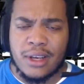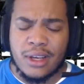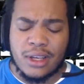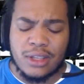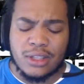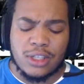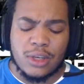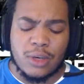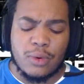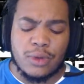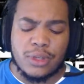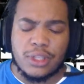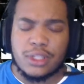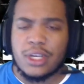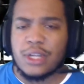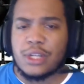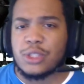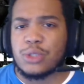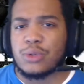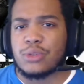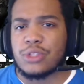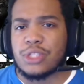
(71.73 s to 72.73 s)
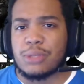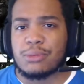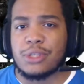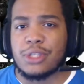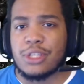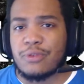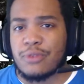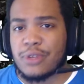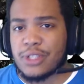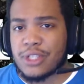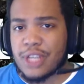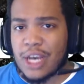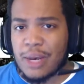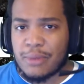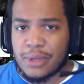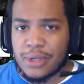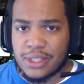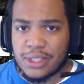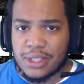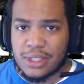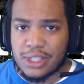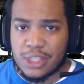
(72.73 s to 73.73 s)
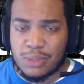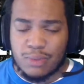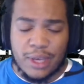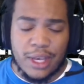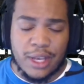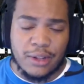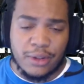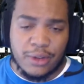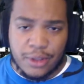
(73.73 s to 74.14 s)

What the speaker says: So I want to touch on some of the different topics and expand on